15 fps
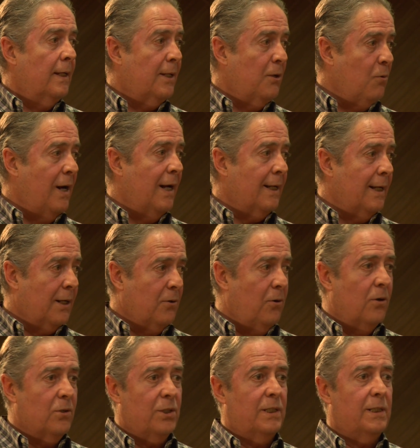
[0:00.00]
The one that
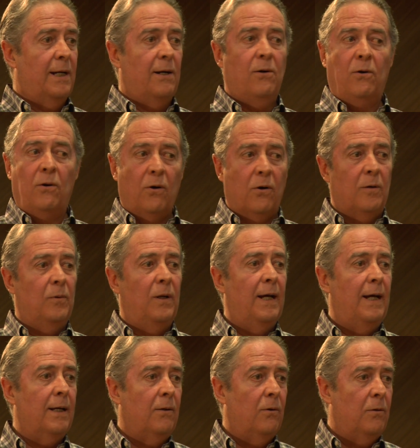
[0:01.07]
causes the horrible
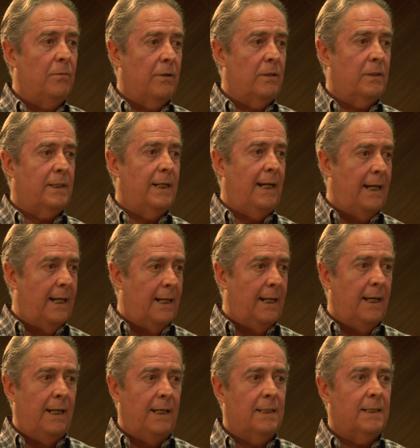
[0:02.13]
hangovers, the
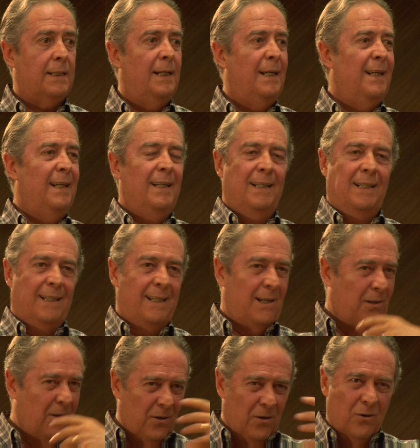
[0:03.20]
headaches, the
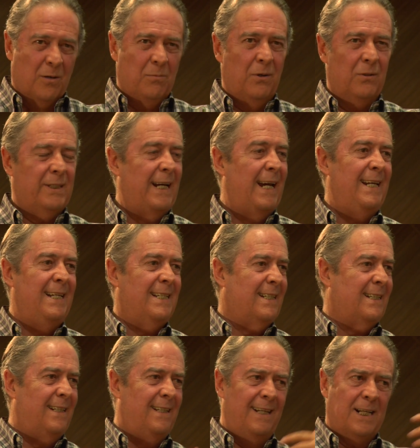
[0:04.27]
horrible
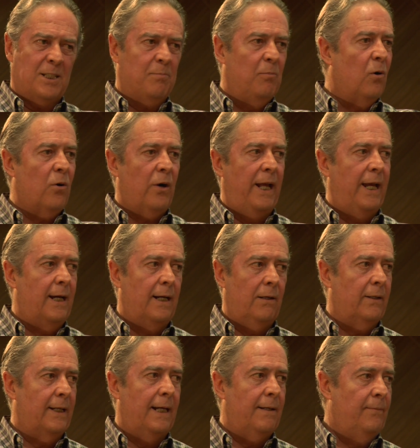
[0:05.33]
taste next morning and
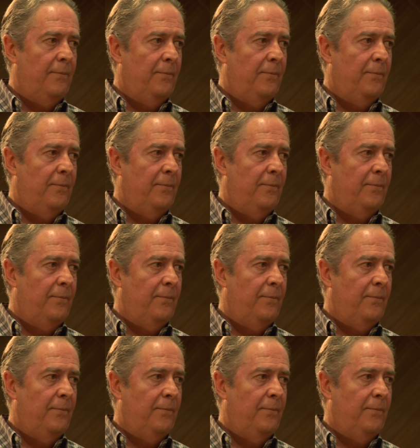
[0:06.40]
all that.